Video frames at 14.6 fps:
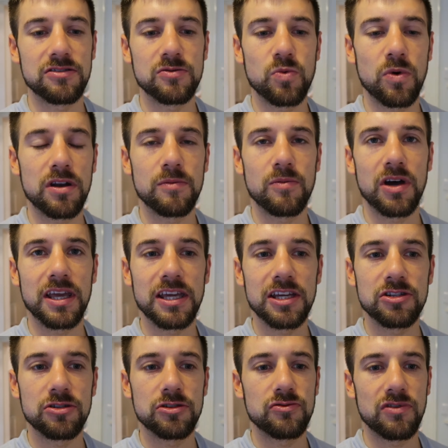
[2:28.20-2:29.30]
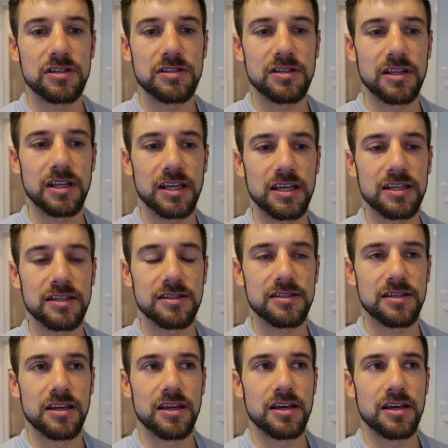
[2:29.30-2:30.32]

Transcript: Because one of my issues recently is